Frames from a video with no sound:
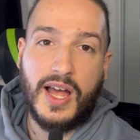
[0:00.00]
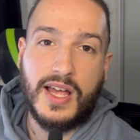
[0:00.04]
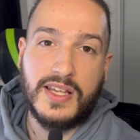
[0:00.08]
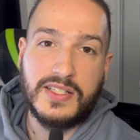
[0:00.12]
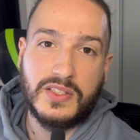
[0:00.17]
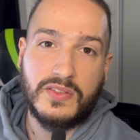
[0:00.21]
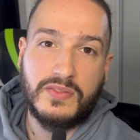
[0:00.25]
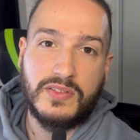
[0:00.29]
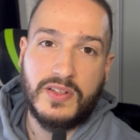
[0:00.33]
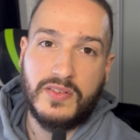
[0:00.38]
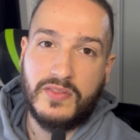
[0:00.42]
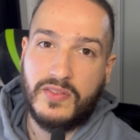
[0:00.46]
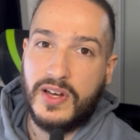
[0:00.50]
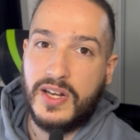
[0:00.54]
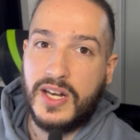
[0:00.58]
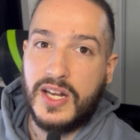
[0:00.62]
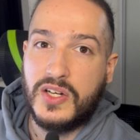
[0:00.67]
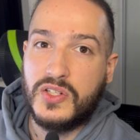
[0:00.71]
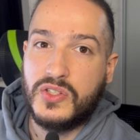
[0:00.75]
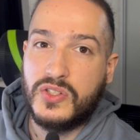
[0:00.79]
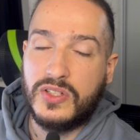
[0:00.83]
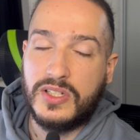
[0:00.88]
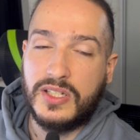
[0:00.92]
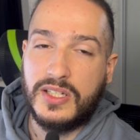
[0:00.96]
as of the
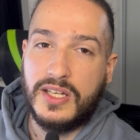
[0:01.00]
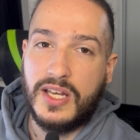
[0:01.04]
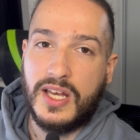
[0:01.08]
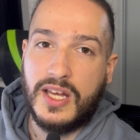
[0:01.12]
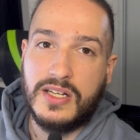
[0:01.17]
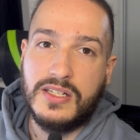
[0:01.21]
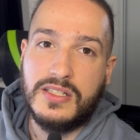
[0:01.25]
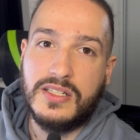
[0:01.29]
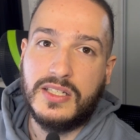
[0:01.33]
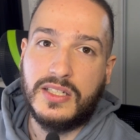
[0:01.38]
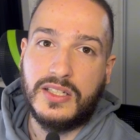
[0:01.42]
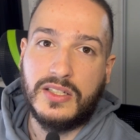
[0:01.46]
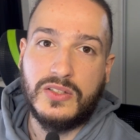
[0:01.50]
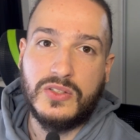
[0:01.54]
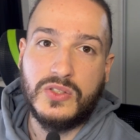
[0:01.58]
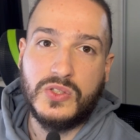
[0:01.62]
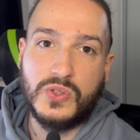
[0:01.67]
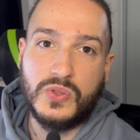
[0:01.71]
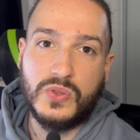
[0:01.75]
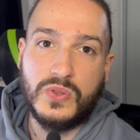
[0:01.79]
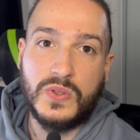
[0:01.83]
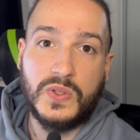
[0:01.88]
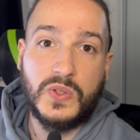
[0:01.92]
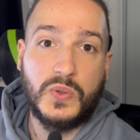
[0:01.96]
financial year ending in
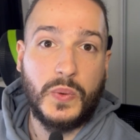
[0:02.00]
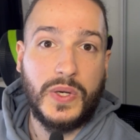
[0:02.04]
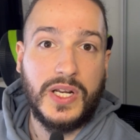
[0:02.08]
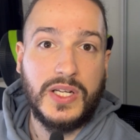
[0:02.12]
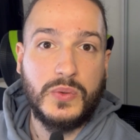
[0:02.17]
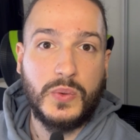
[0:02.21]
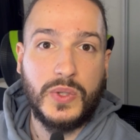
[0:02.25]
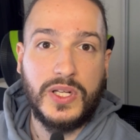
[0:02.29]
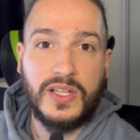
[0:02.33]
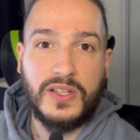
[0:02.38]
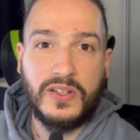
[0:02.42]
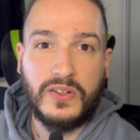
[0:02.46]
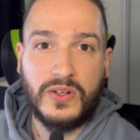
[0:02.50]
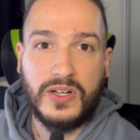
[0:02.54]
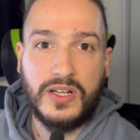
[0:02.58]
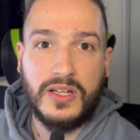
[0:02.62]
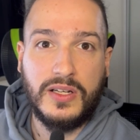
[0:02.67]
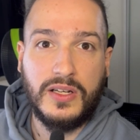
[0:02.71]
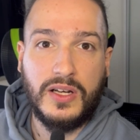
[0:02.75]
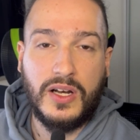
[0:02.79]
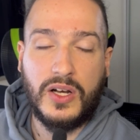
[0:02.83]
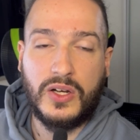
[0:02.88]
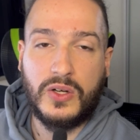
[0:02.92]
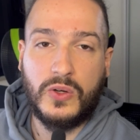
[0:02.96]
June
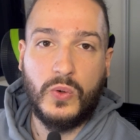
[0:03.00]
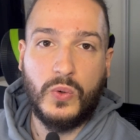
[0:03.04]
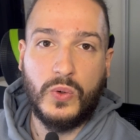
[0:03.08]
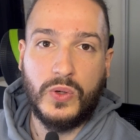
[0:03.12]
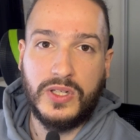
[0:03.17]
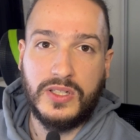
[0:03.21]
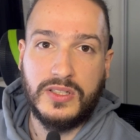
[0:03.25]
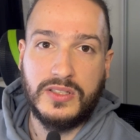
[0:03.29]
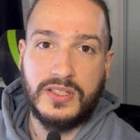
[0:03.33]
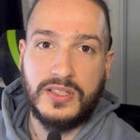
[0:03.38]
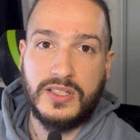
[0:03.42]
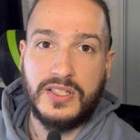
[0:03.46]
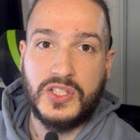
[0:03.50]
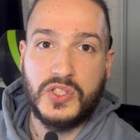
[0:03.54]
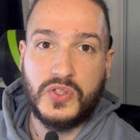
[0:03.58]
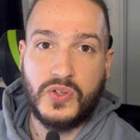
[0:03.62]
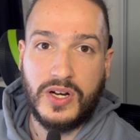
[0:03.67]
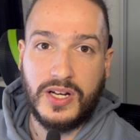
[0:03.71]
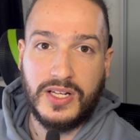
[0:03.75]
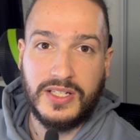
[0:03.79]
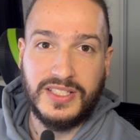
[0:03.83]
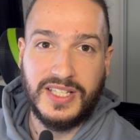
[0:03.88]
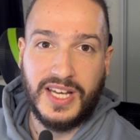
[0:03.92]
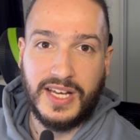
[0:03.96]
2023, according to the
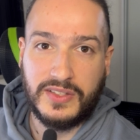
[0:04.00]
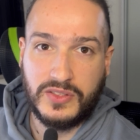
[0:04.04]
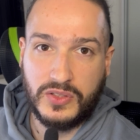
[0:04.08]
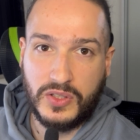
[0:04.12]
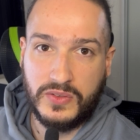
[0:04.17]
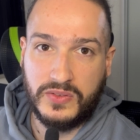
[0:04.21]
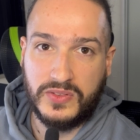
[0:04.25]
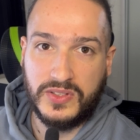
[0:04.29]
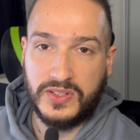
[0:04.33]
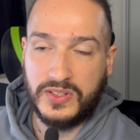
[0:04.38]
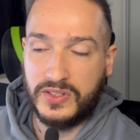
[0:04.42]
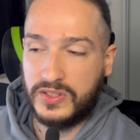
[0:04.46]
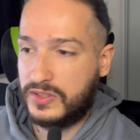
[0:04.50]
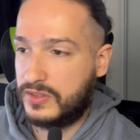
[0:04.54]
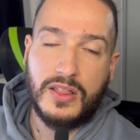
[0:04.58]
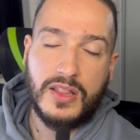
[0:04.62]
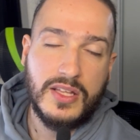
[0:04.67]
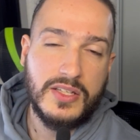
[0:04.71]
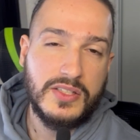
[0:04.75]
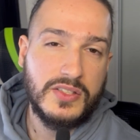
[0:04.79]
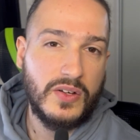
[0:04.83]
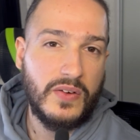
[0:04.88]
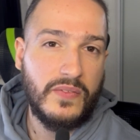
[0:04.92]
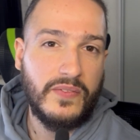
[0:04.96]
Australian Tax Office.
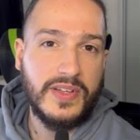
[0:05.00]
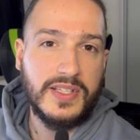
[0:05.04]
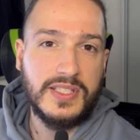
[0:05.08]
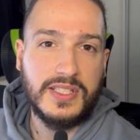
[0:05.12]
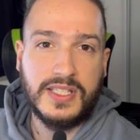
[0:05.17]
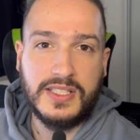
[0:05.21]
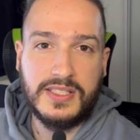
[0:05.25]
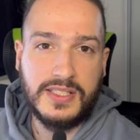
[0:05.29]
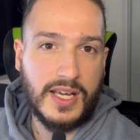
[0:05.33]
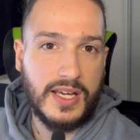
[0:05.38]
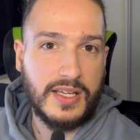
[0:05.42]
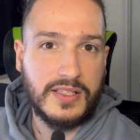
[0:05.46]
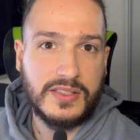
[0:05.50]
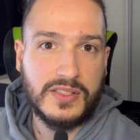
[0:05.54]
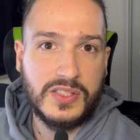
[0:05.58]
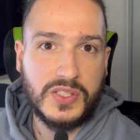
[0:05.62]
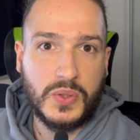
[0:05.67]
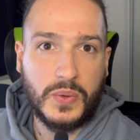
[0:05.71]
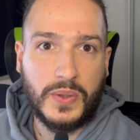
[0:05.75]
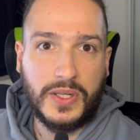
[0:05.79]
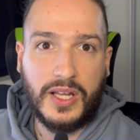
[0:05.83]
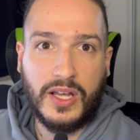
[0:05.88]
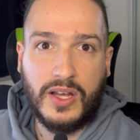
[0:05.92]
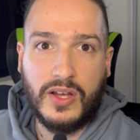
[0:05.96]
This obviously takes into
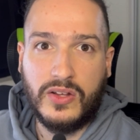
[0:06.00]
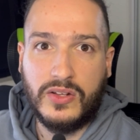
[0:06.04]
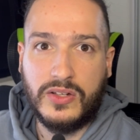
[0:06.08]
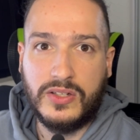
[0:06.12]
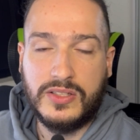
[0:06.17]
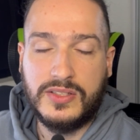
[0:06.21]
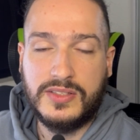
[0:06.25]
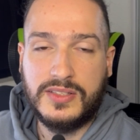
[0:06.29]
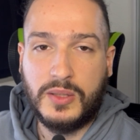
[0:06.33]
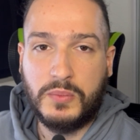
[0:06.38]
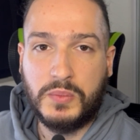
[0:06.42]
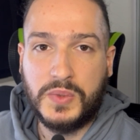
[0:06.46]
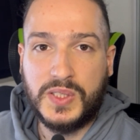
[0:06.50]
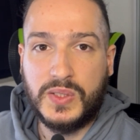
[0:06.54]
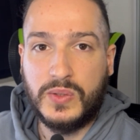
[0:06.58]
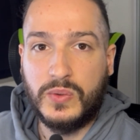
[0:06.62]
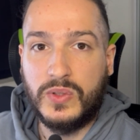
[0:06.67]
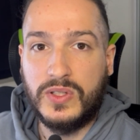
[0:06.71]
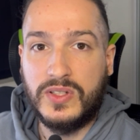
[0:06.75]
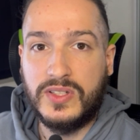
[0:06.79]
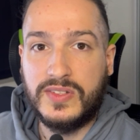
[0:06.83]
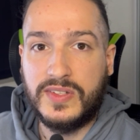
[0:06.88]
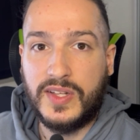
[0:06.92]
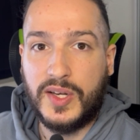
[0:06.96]
account some
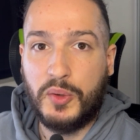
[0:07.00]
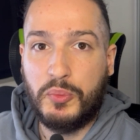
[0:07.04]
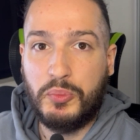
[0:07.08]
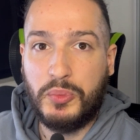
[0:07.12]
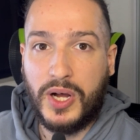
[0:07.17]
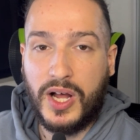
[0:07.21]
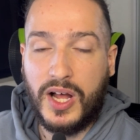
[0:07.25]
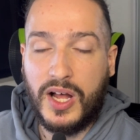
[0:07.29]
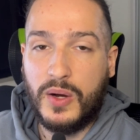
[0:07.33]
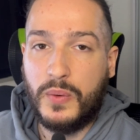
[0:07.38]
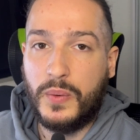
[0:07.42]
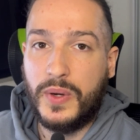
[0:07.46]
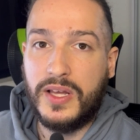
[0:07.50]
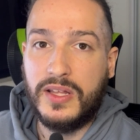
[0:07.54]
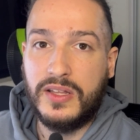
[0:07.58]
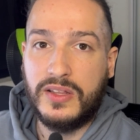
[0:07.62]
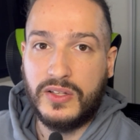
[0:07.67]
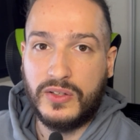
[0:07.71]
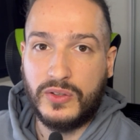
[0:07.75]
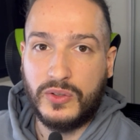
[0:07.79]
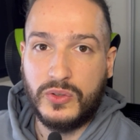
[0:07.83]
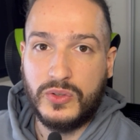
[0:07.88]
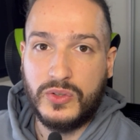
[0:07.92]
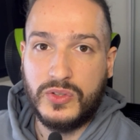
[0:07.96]
students that are partway
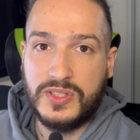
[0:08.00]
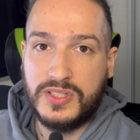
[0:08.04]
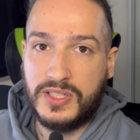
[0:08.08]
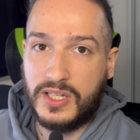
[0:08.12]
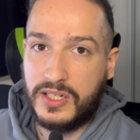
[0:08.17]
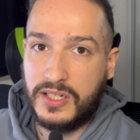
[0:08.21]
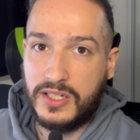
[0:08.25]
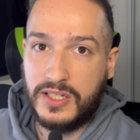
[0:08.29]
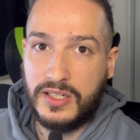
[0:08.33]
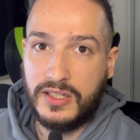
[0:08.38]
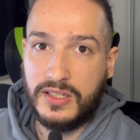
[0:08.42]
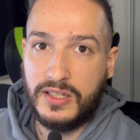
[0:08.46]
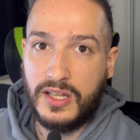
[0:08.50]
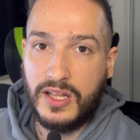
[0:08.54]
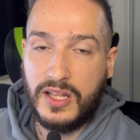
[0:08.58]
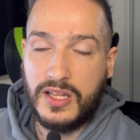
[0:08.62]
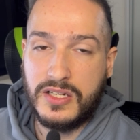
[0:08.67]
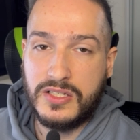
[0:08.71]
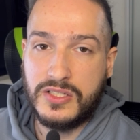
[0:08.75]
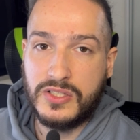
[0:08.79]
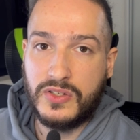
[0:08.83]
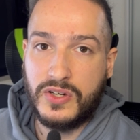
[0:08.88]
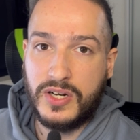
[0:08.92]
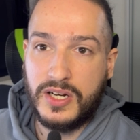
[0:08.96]
through studying their
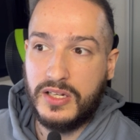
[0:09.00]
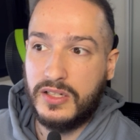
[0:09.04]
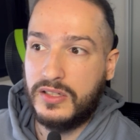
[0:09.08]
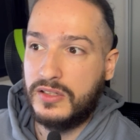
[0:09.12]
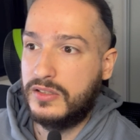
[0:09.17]
degree,